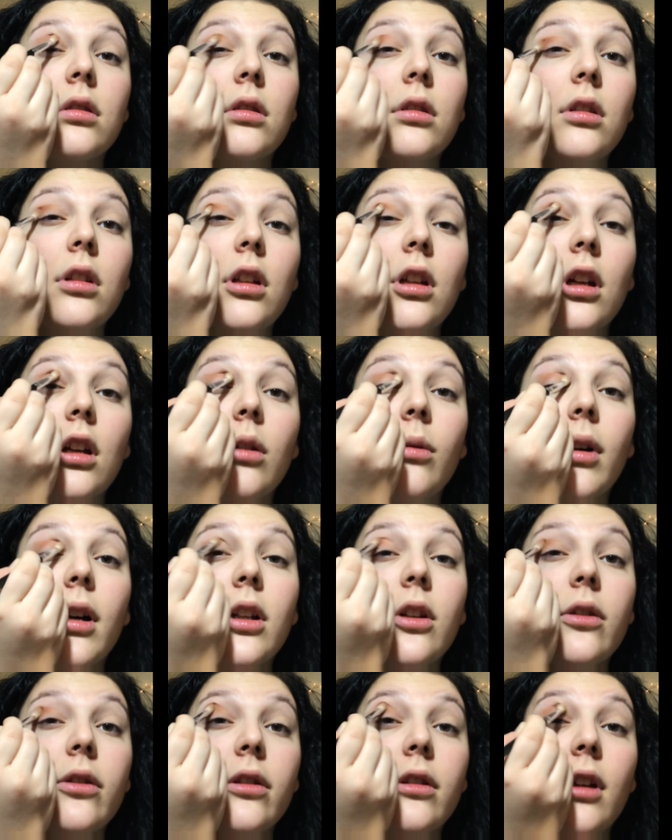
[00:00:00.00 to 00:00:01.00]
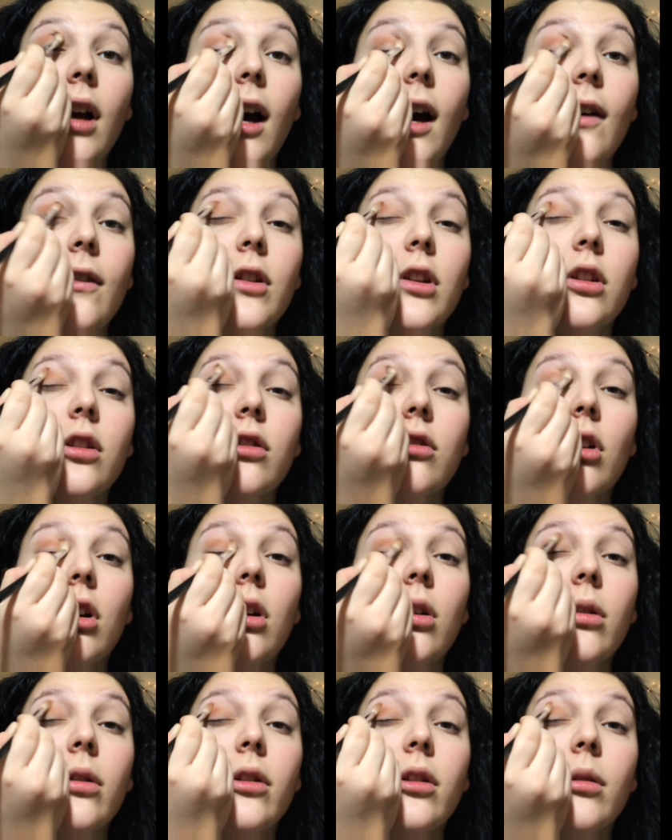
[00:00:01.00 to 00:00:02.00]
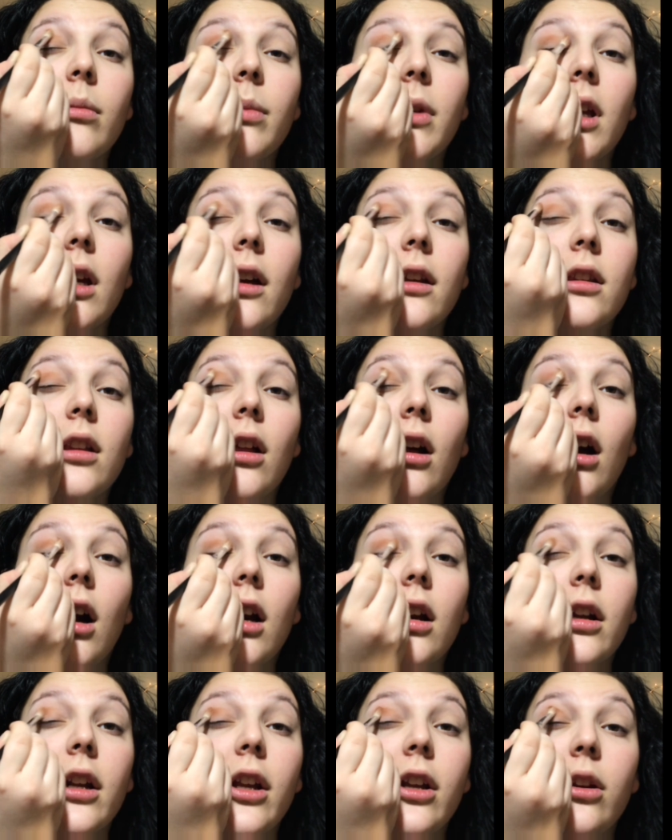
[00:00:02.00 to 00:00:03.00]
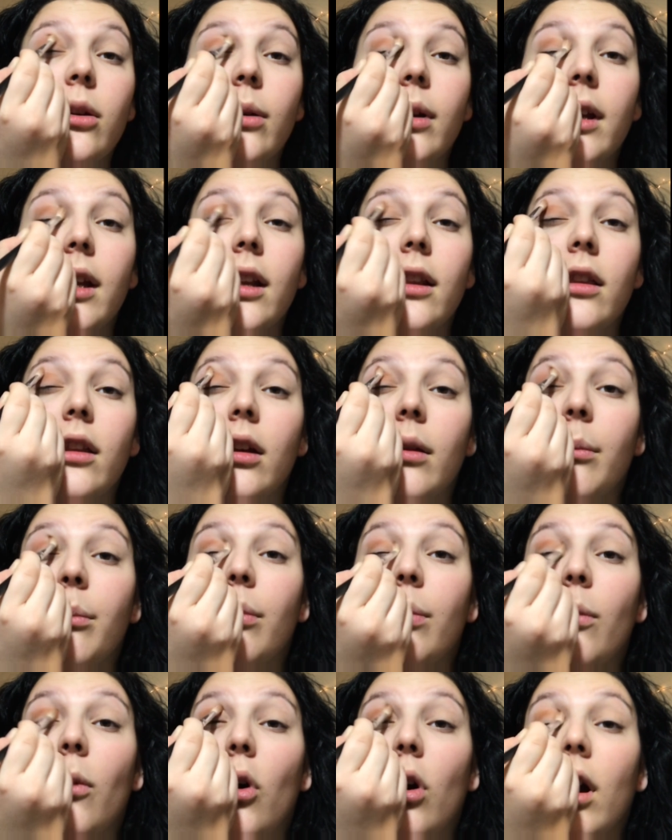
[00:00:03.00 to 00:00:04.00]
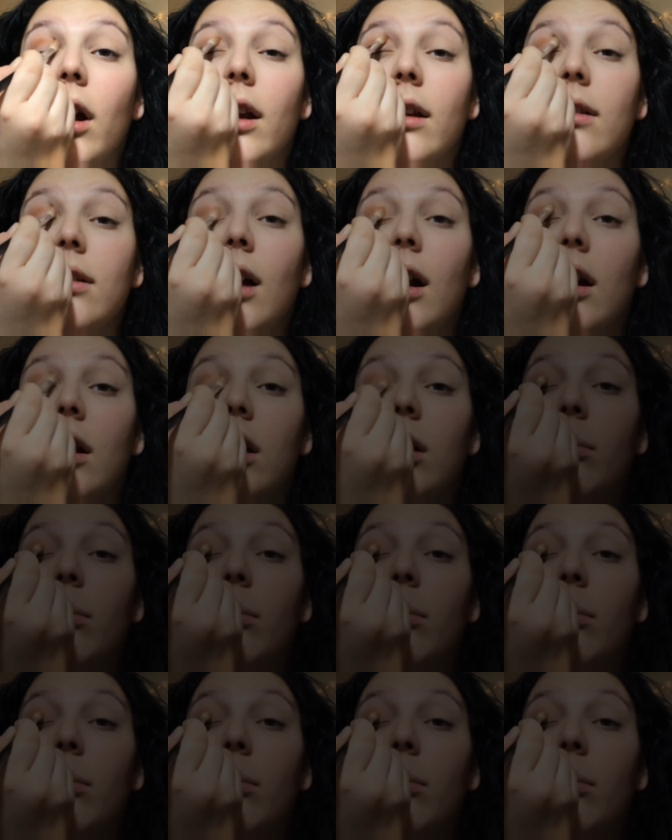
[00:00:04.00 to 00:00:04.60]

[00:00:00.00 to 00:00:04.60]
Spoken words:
You're going to want to do soft strokes because the harder you do it, the more it's not going to